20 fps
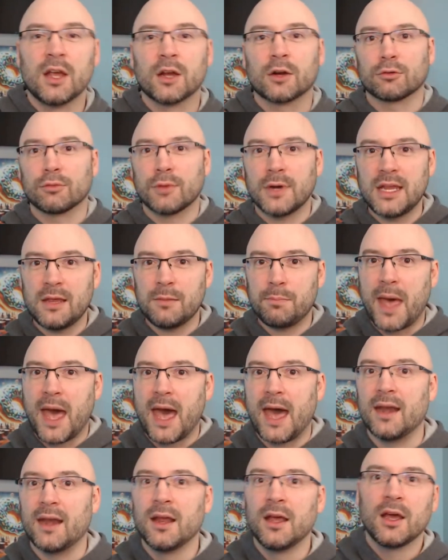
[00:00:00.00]

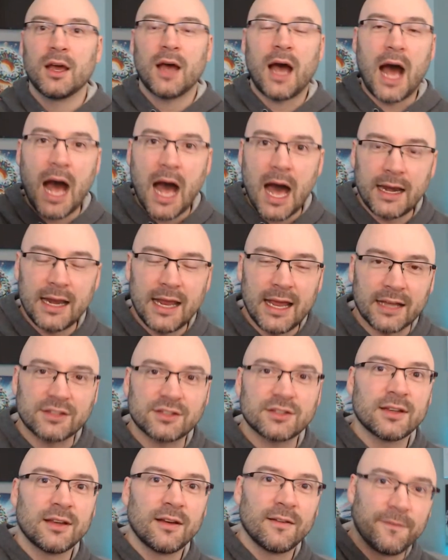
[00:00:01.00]
Rebet,
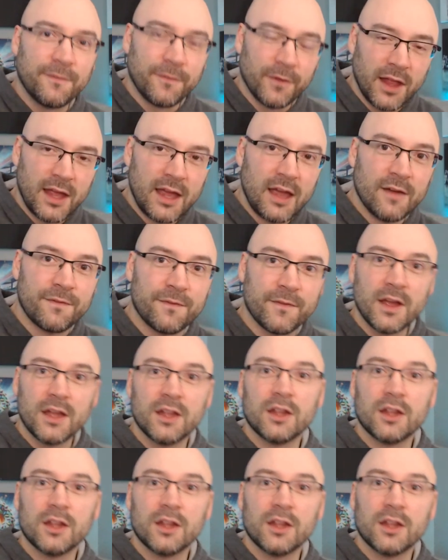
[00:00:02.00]
Onyx, Fliff.